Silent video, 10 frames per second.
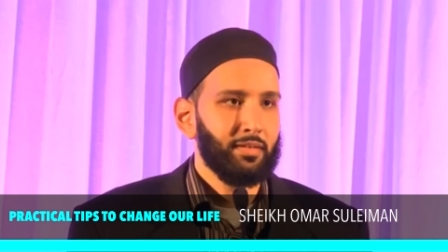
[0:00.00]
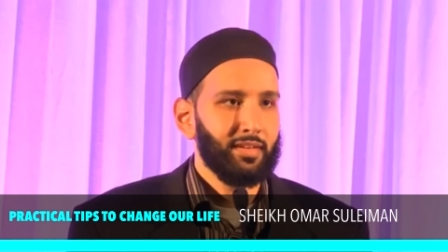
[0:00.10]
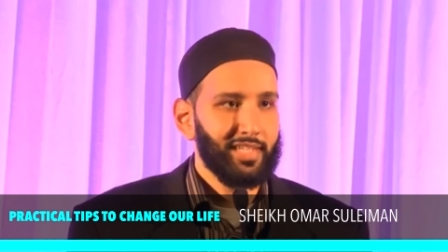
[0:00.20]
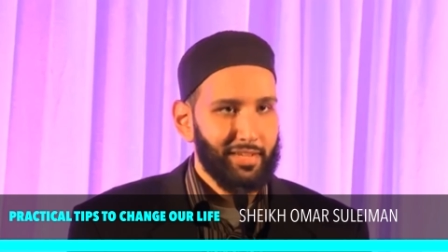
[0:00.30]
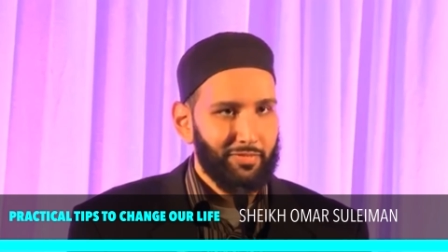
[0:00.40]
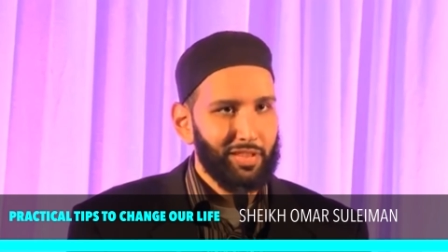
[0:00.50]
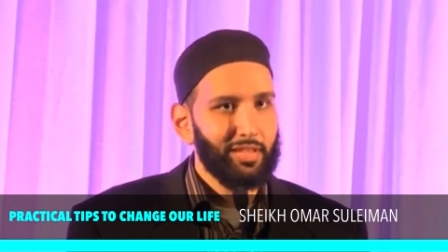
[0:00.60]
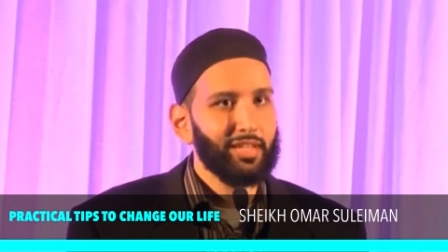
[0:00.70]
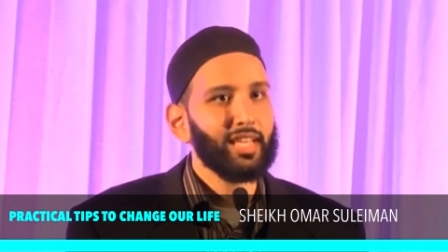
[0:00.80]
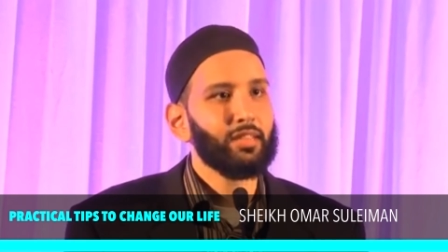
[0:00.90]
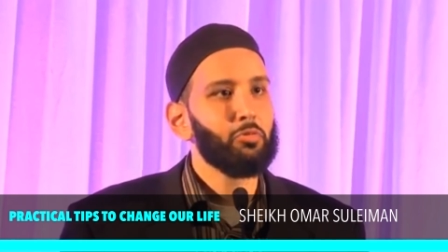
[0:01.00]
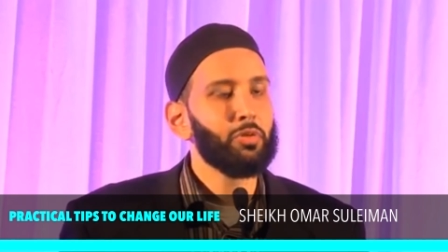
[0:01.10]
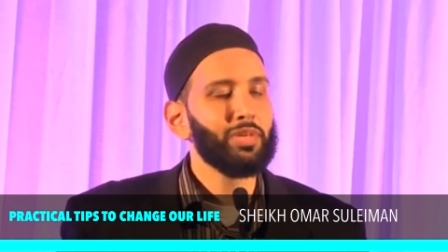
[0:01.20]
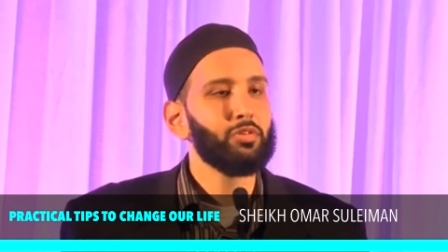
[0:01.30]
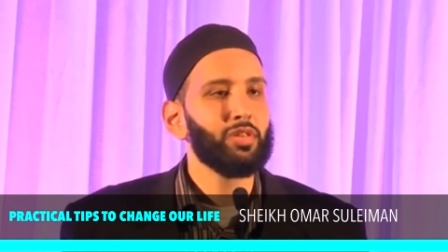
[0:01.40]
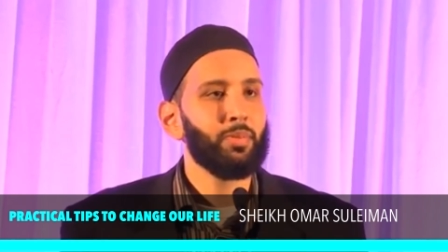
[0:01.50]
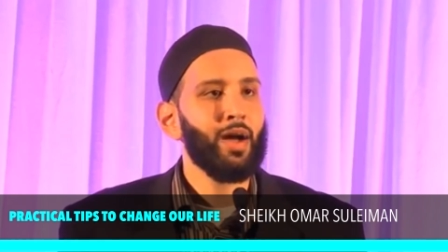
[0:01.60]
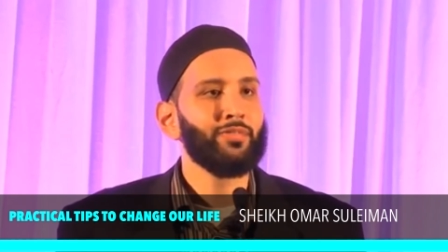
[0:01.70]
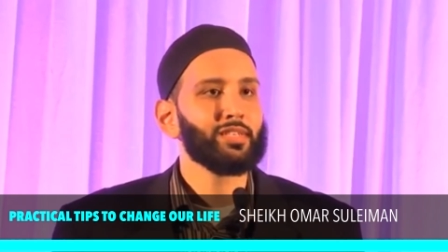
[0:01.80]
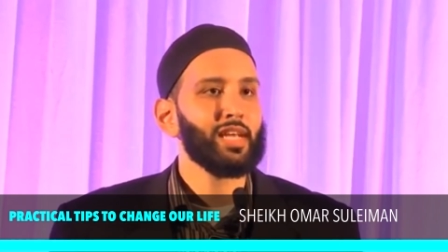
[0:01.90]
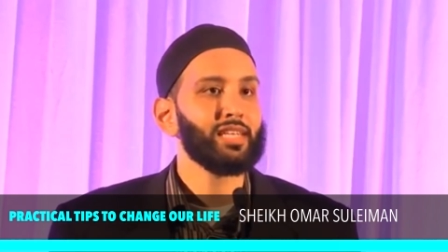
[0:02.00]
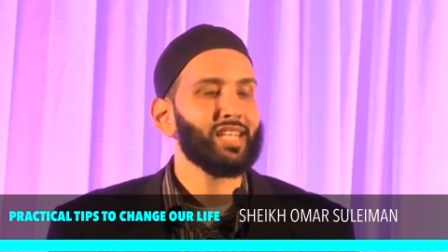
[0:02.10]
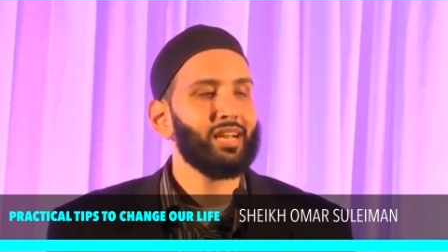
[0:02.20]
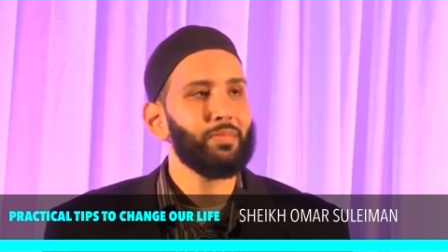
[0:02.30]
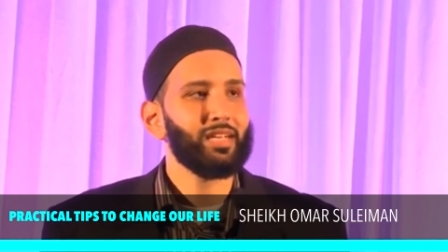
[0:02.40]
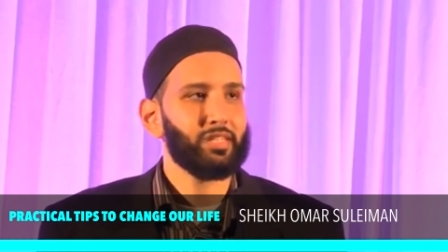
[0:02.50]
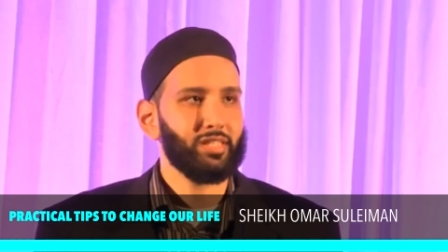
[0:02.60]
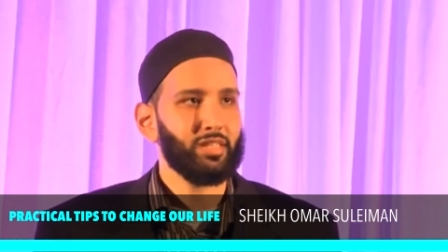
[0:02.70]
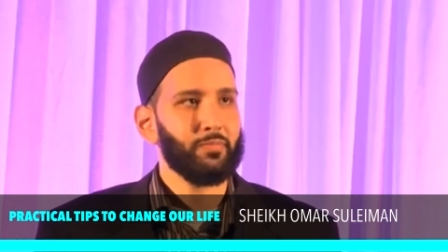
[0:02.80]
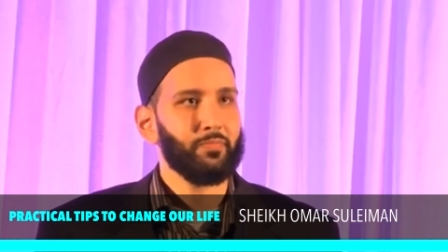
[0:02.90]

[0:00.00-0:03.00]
Because if we look at the woman who the Prophet mentioned,